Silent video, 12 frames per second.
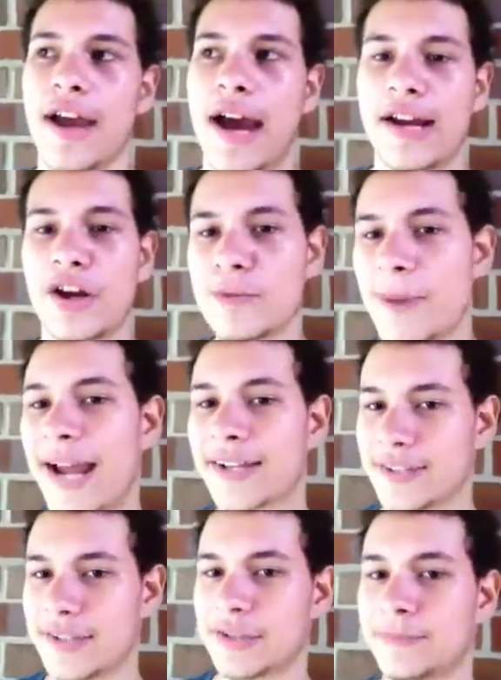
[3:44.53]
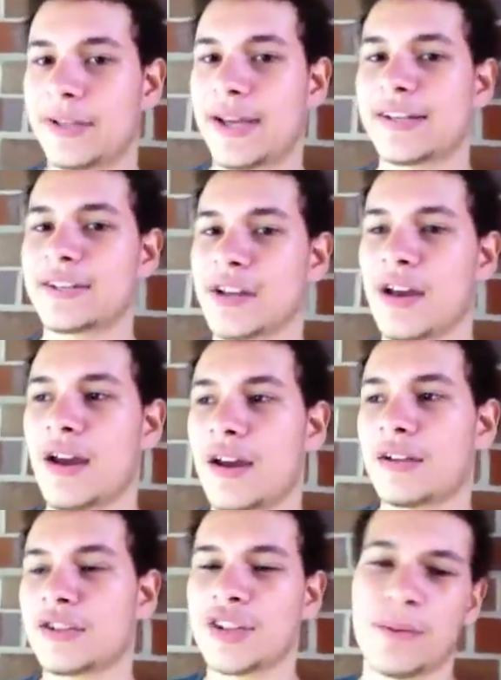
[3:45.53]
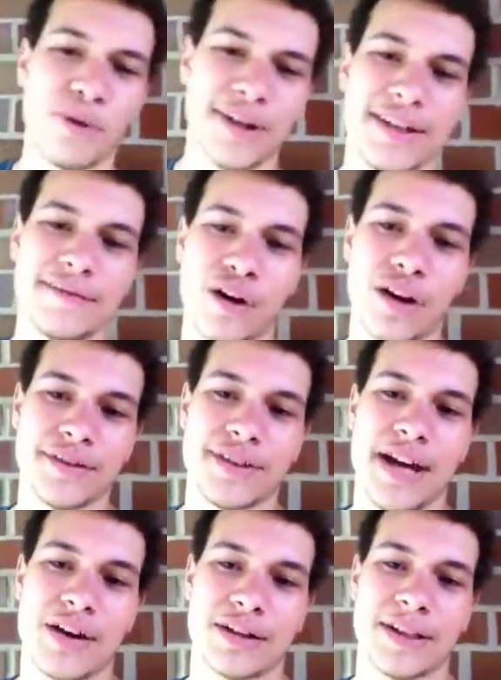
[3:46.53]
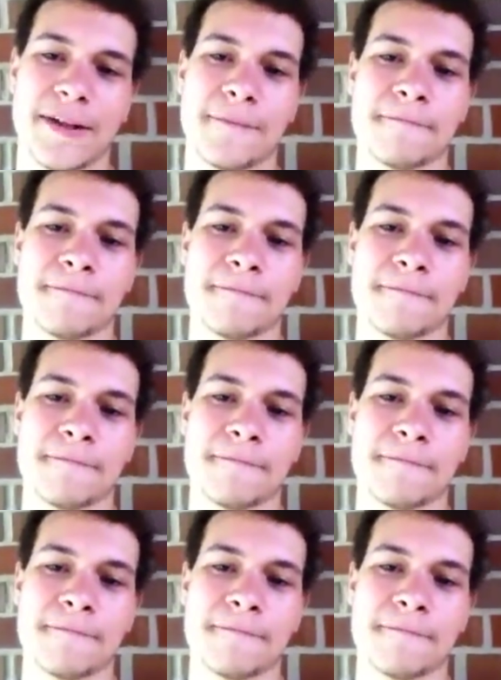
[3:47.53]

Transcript: I go back to this place, somewhat involuntarily.